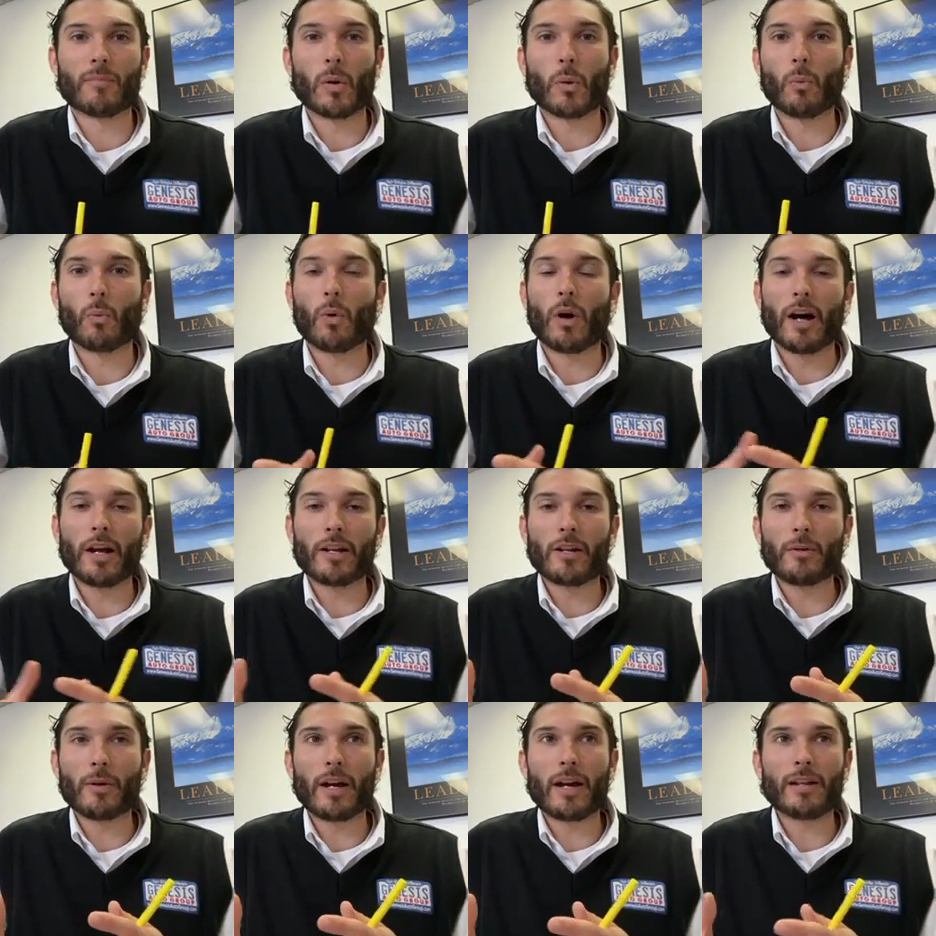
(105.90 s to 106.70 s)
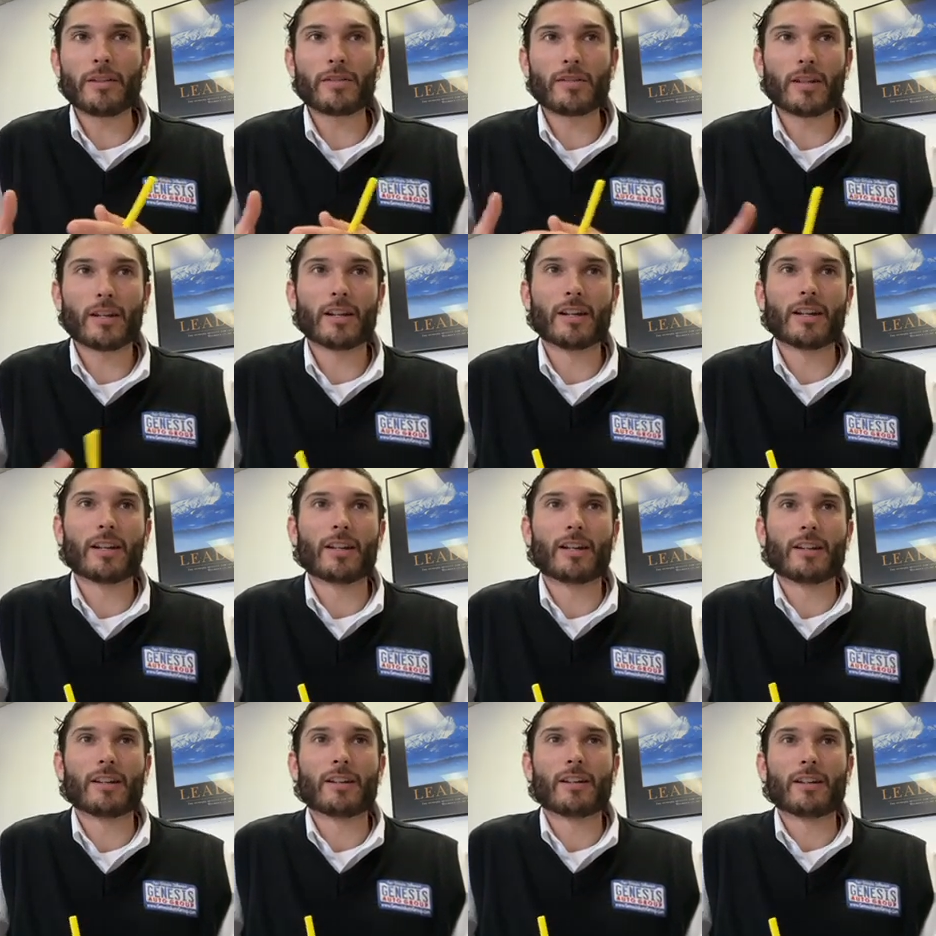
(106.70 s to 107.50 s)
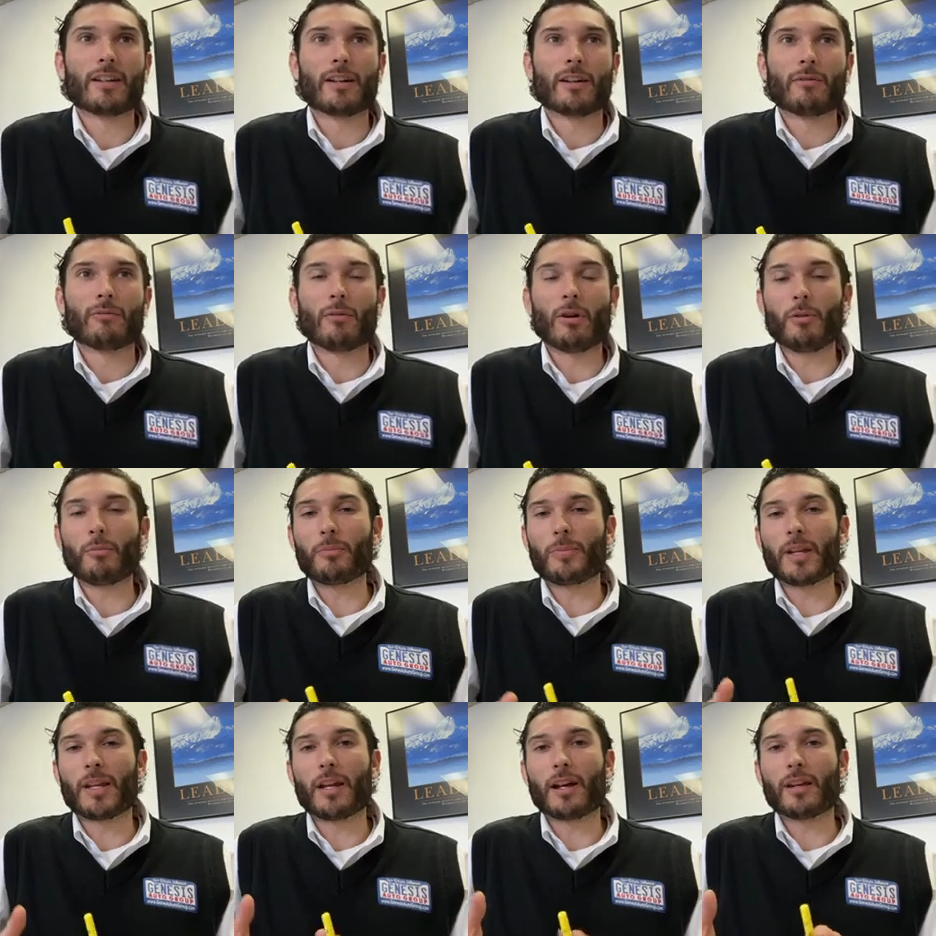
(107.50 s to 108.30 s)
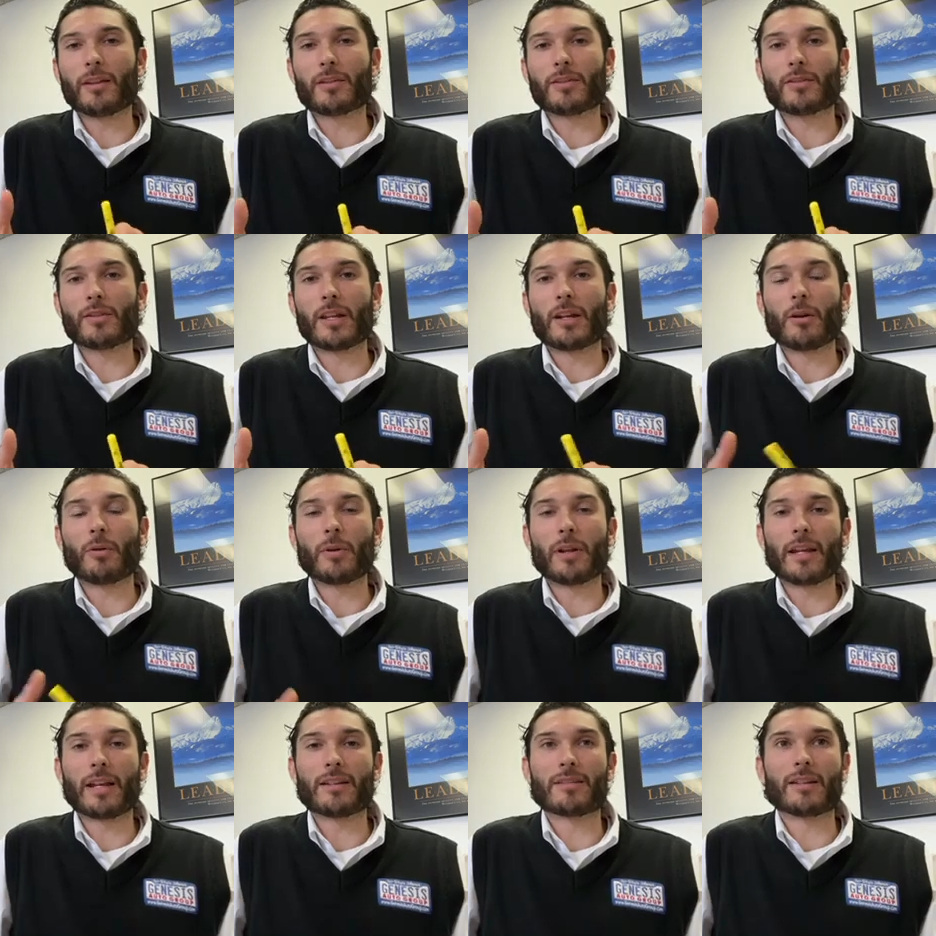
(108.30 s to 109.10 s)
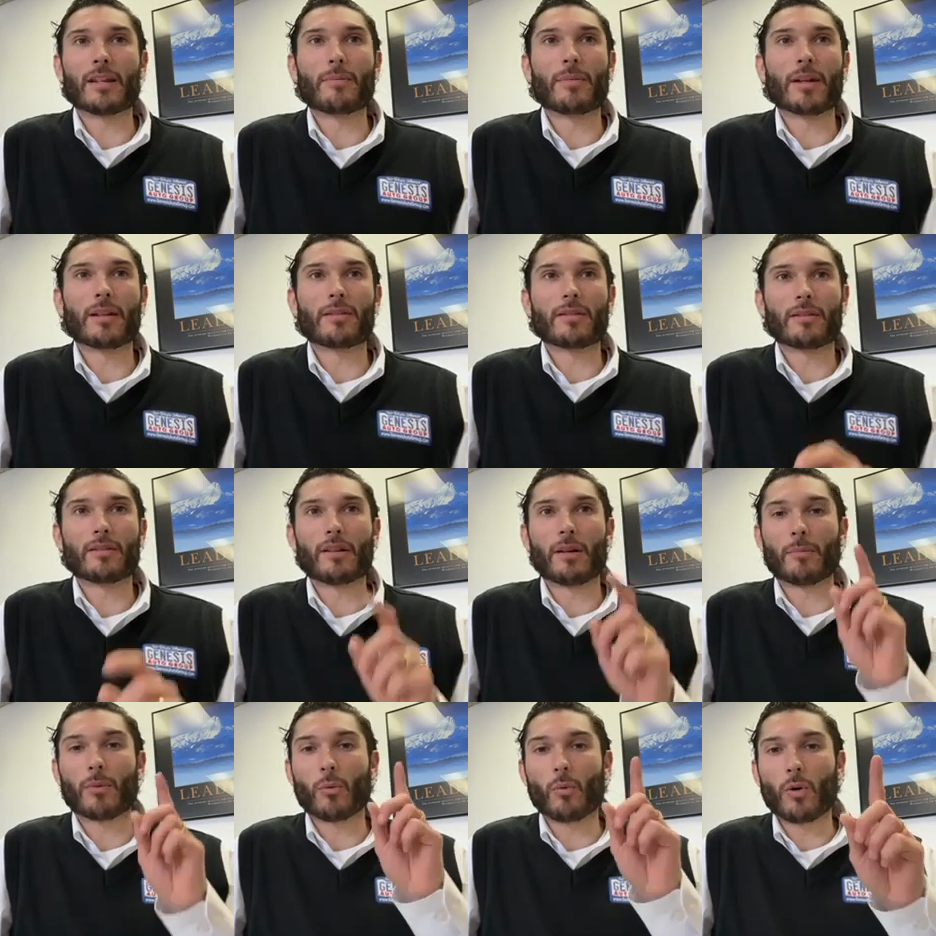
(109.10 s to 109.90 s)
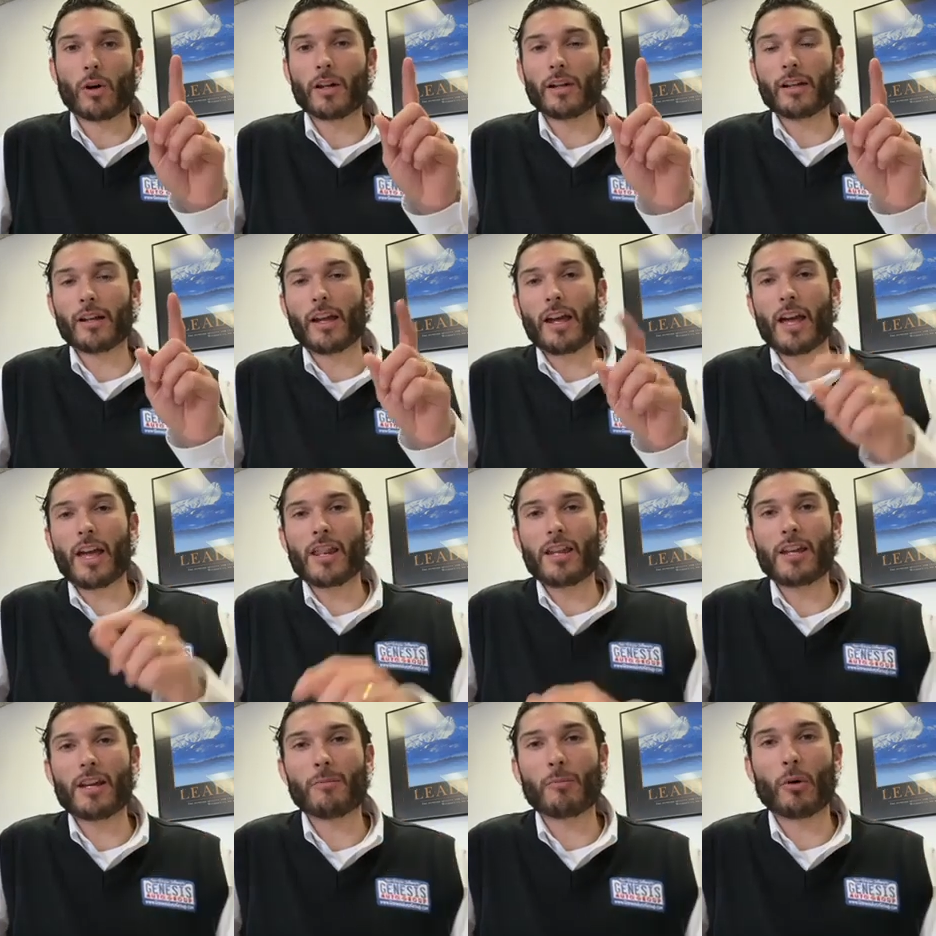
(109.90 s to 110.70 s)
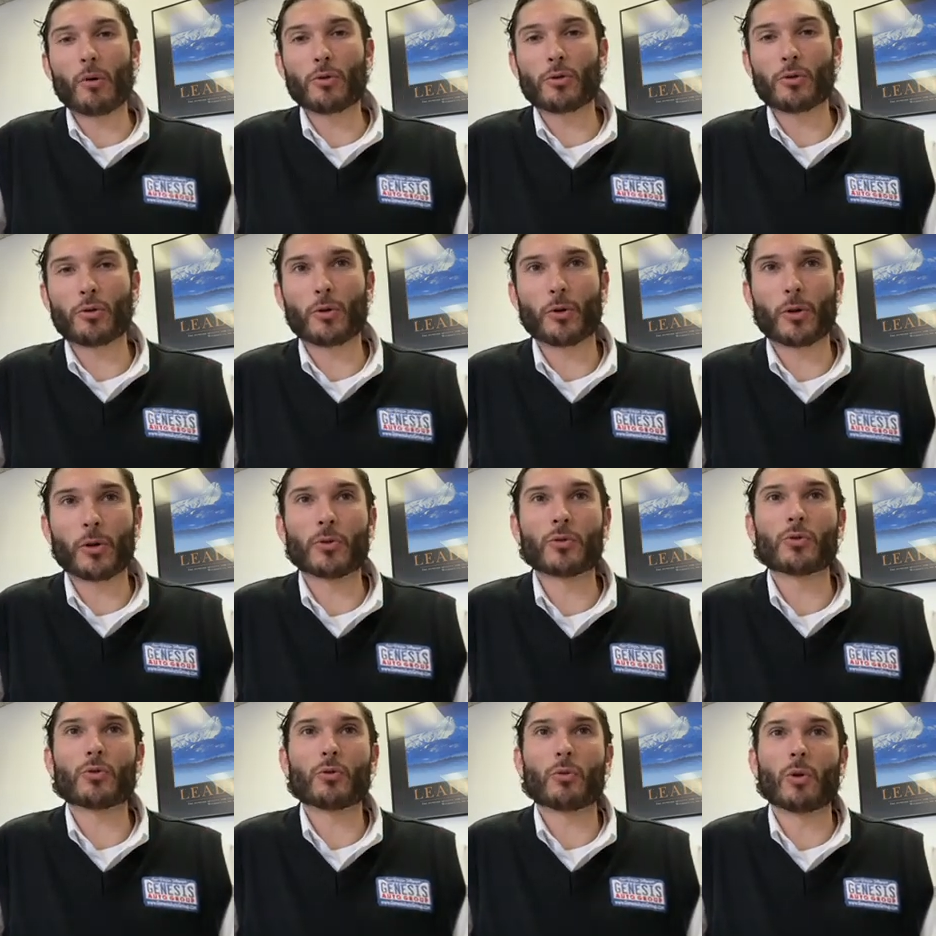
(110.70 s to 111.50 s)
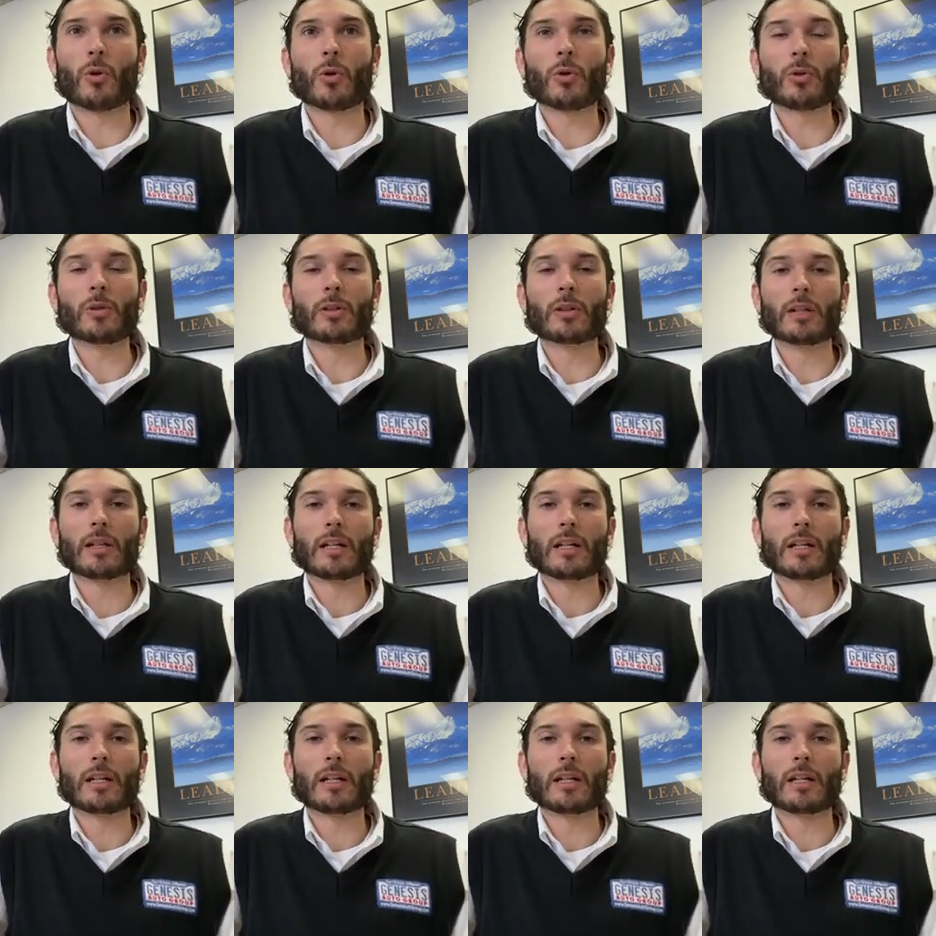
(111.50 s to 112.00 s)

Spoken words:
Why do you ask? Well, because they don't exhibit, number one, any emotional control,